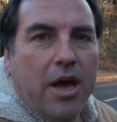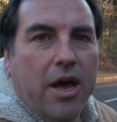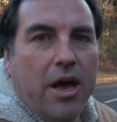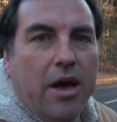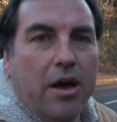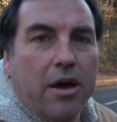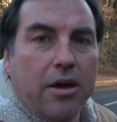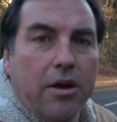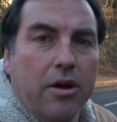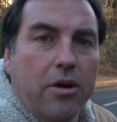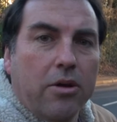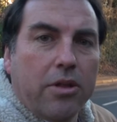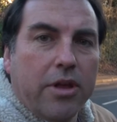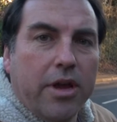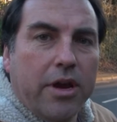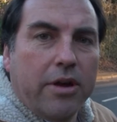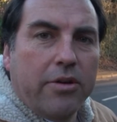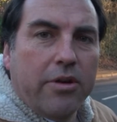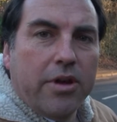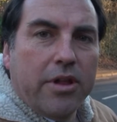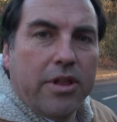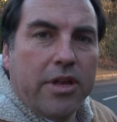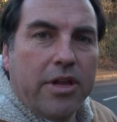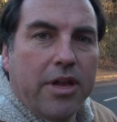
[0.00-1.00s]
All the
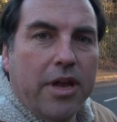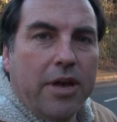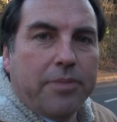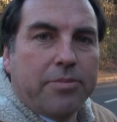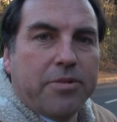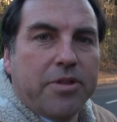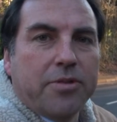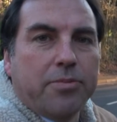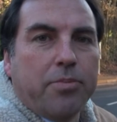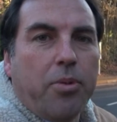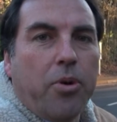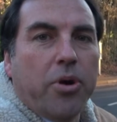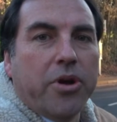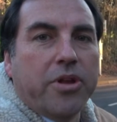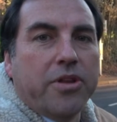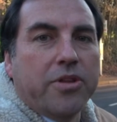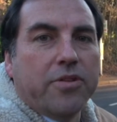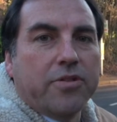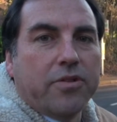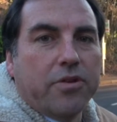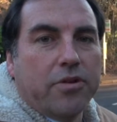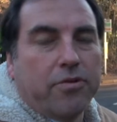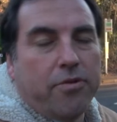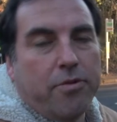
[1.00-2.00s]
area leading up to this point
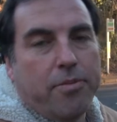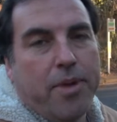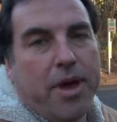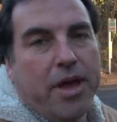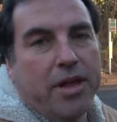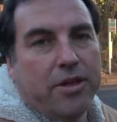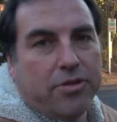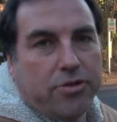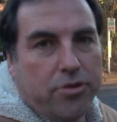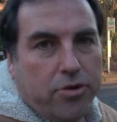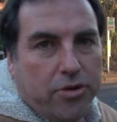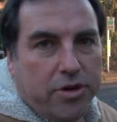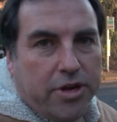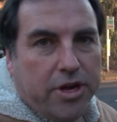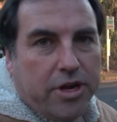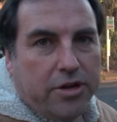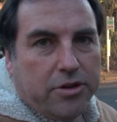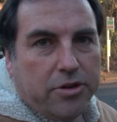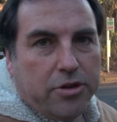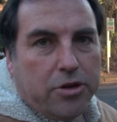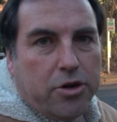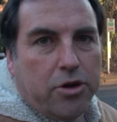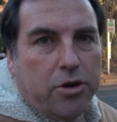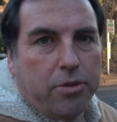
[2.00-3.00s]
is going to remain 30
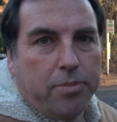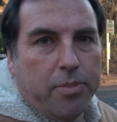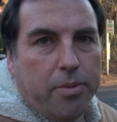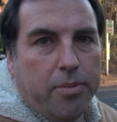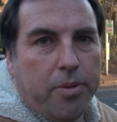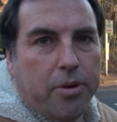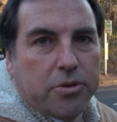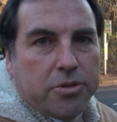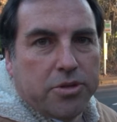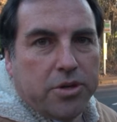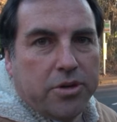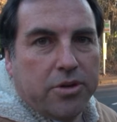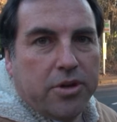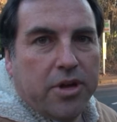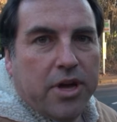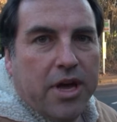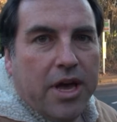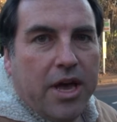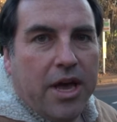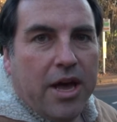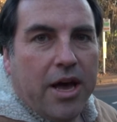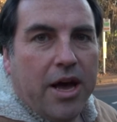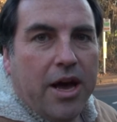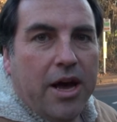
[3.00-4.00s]
under the current proposal.
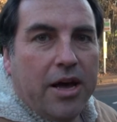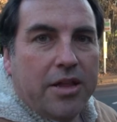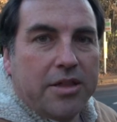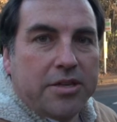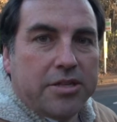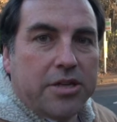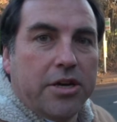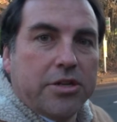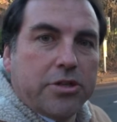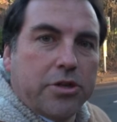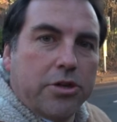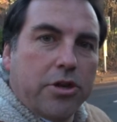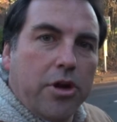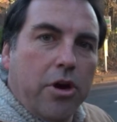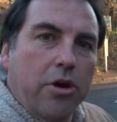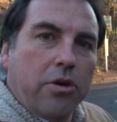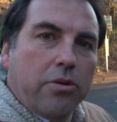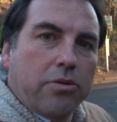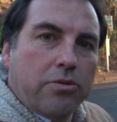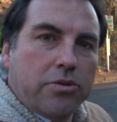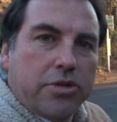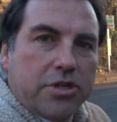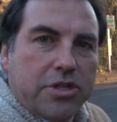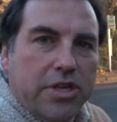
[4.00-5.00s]
The sign's going to
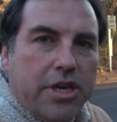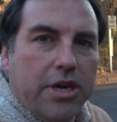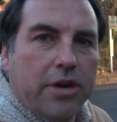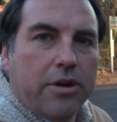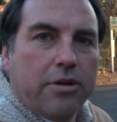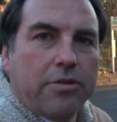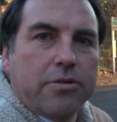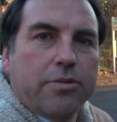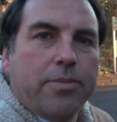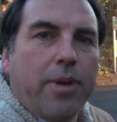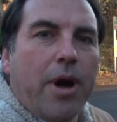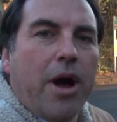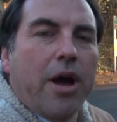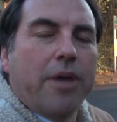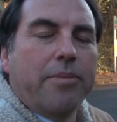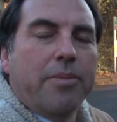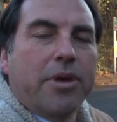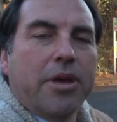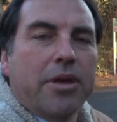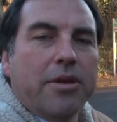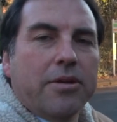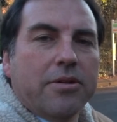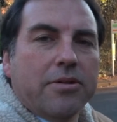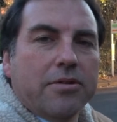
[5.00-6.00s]
go just here behind
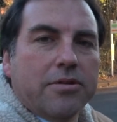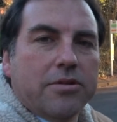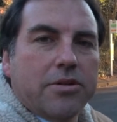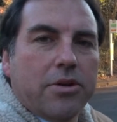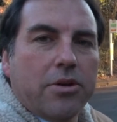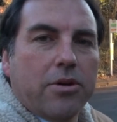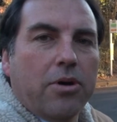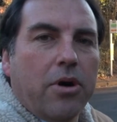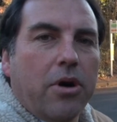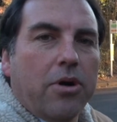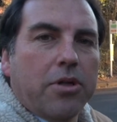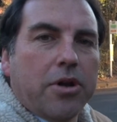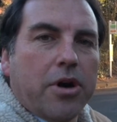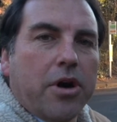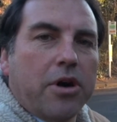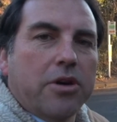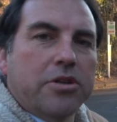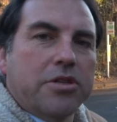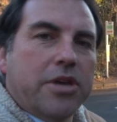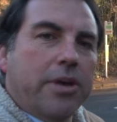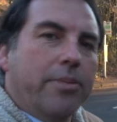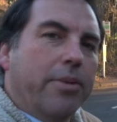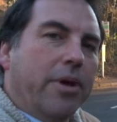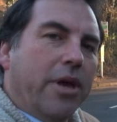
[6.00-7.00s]
me, so all the
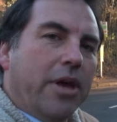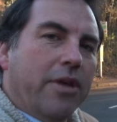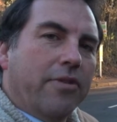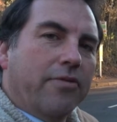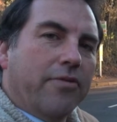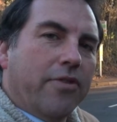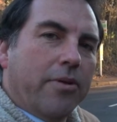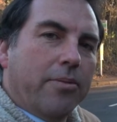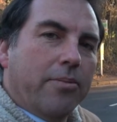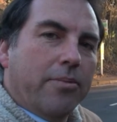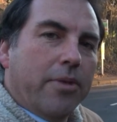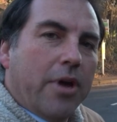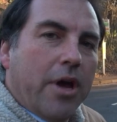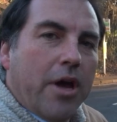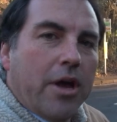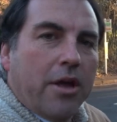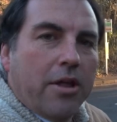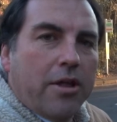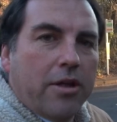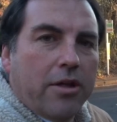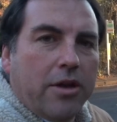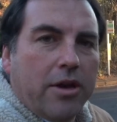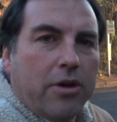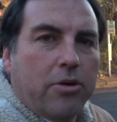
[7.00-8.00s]
cars coming in from
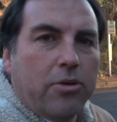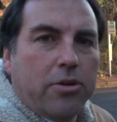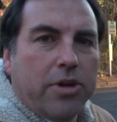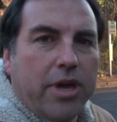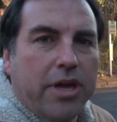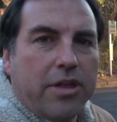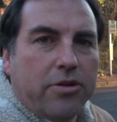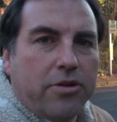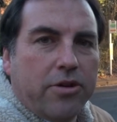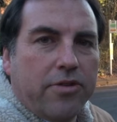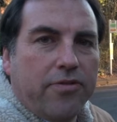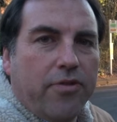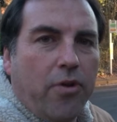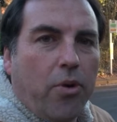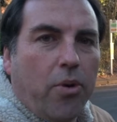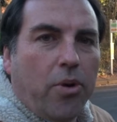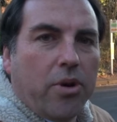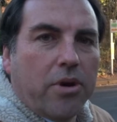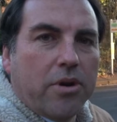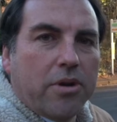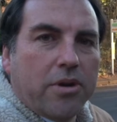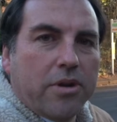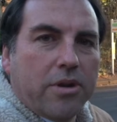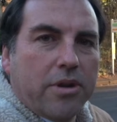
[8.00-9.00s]
the old
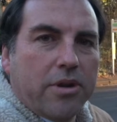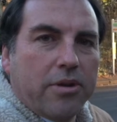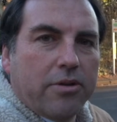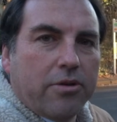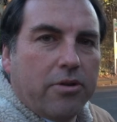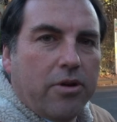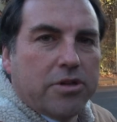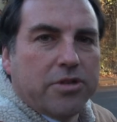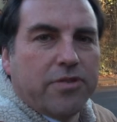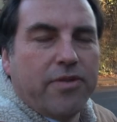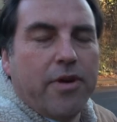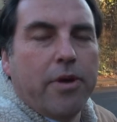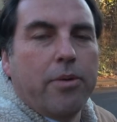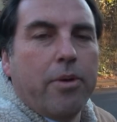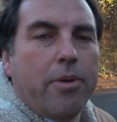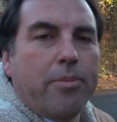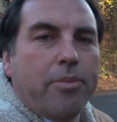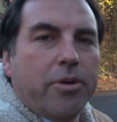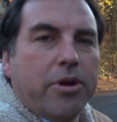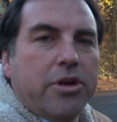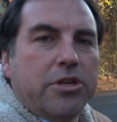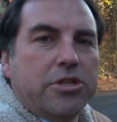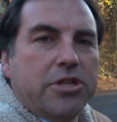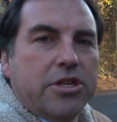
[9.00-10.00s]
A34 across the railway
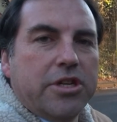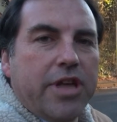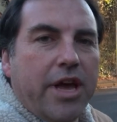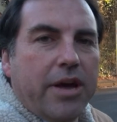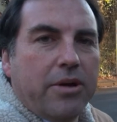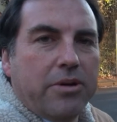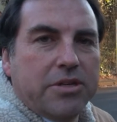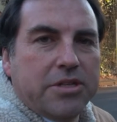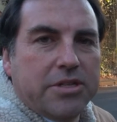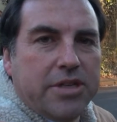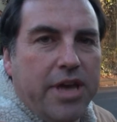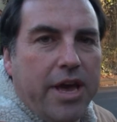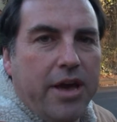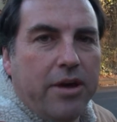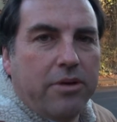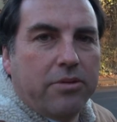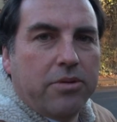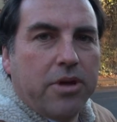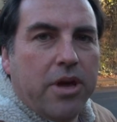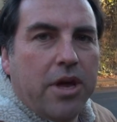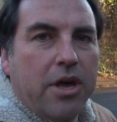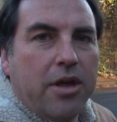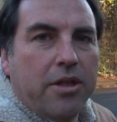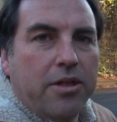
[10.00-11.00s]
bridge and down into
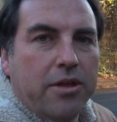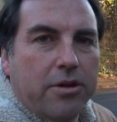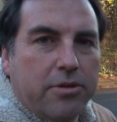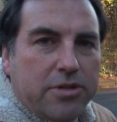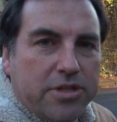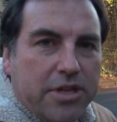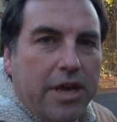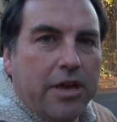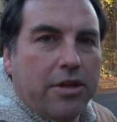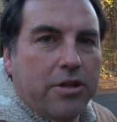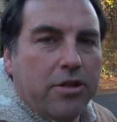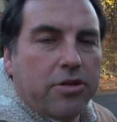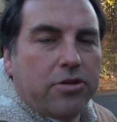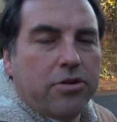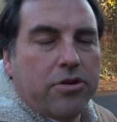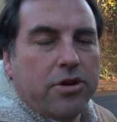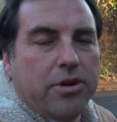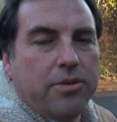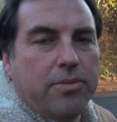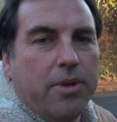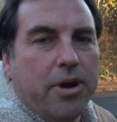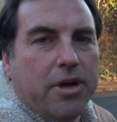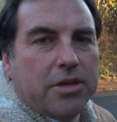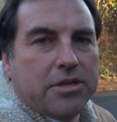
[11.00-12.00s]
town, they'll stay on the
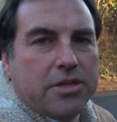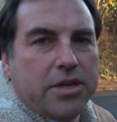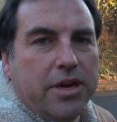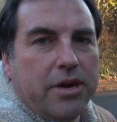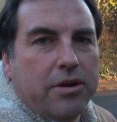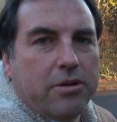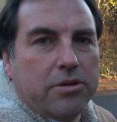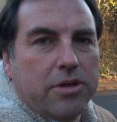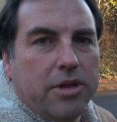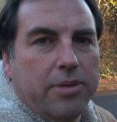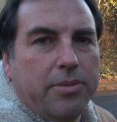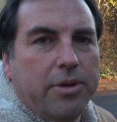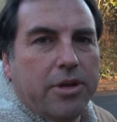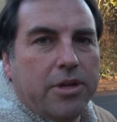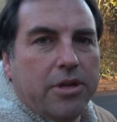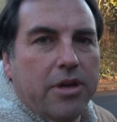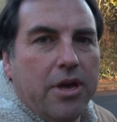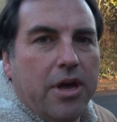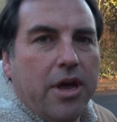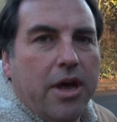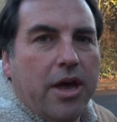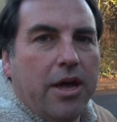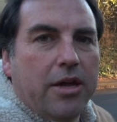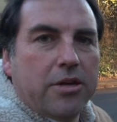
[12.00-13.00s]
30 miles an hour limit,
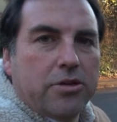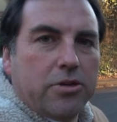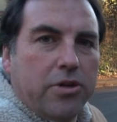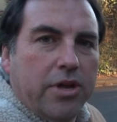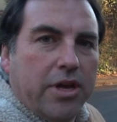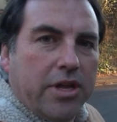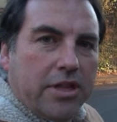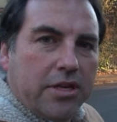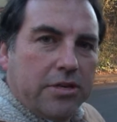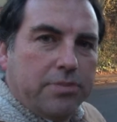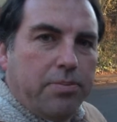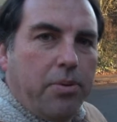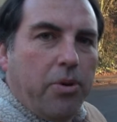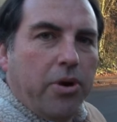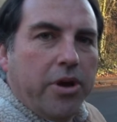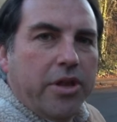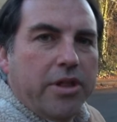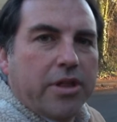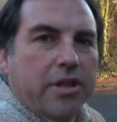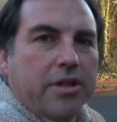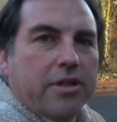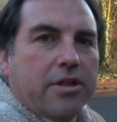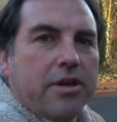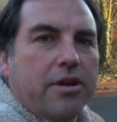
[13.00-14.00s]
and it's only at this
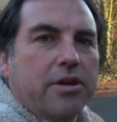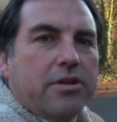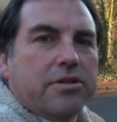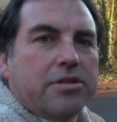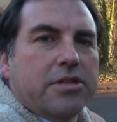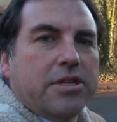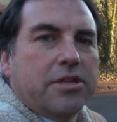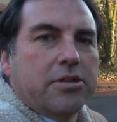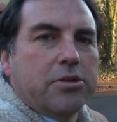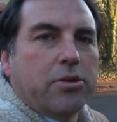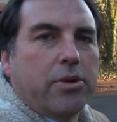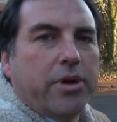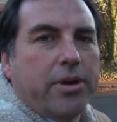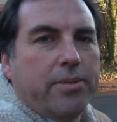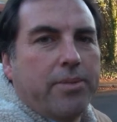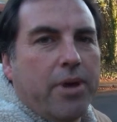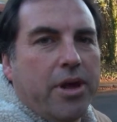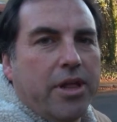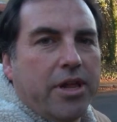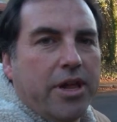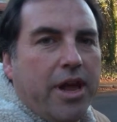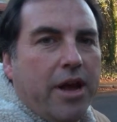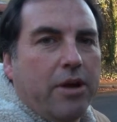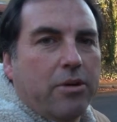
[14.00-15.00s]
point that they'll see the 20
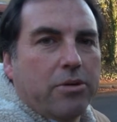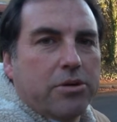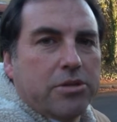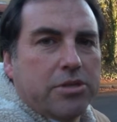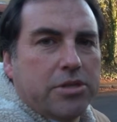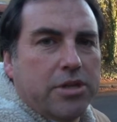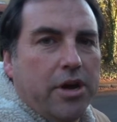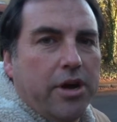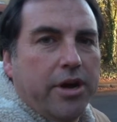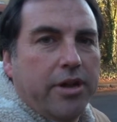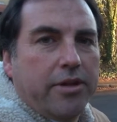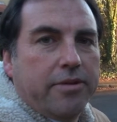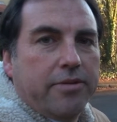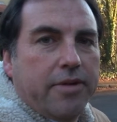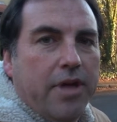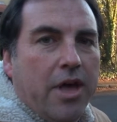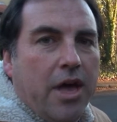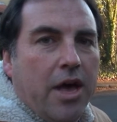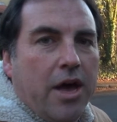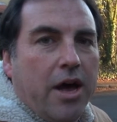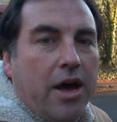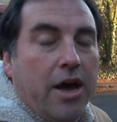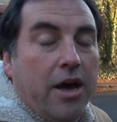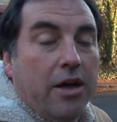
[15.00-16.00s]
mile an hour sign.
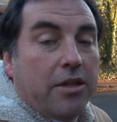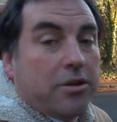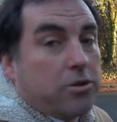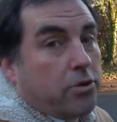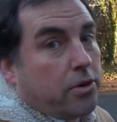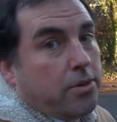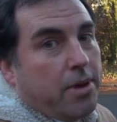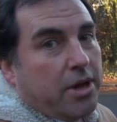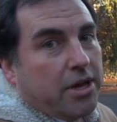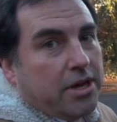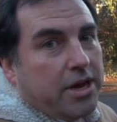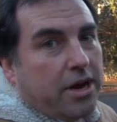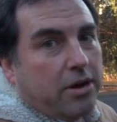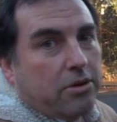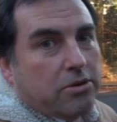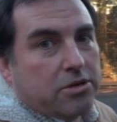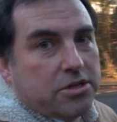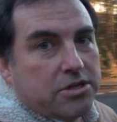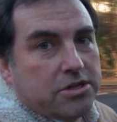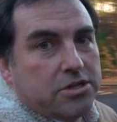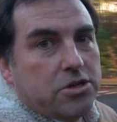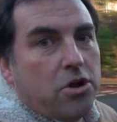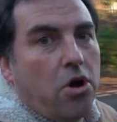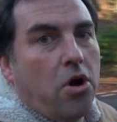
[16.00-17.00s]
The 20 mile an hour
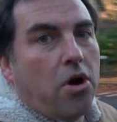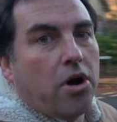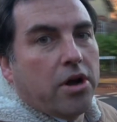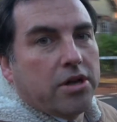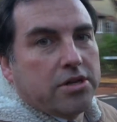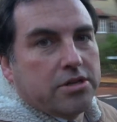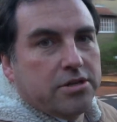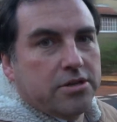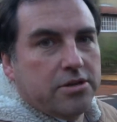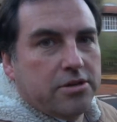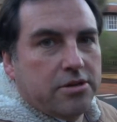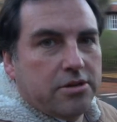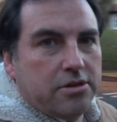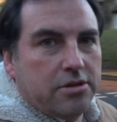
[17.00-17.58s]
does not